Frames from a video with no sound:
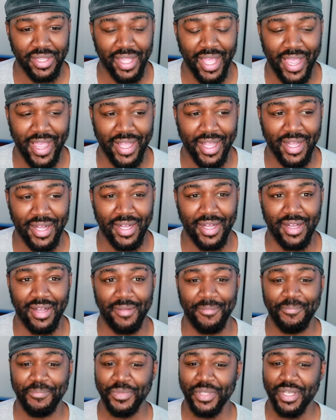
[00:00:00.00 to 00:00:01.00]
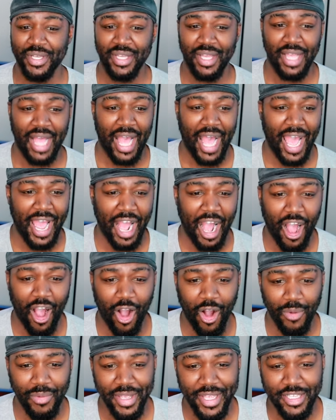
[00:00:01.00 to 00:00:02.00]
Like uh I
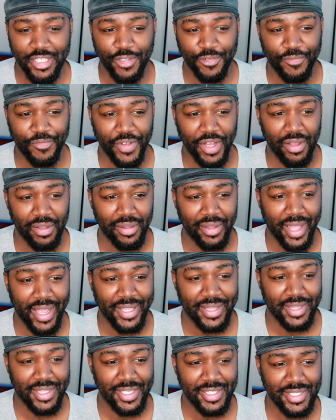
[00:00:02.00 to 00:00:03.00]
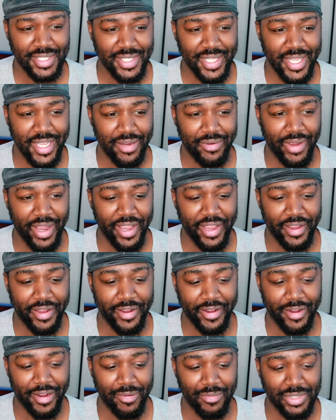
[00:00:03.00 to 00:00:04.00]
always felt like this thing right
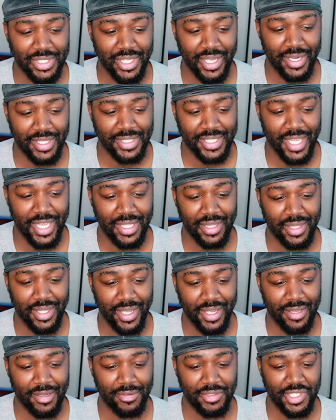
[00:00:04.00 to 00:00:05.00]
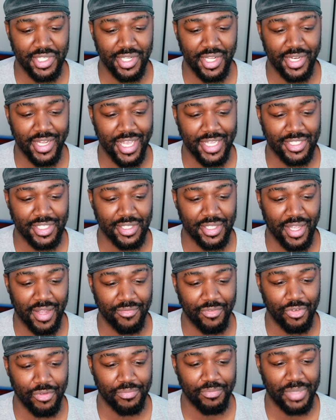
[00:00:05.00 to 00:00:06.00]
here was going to take Lego to the next level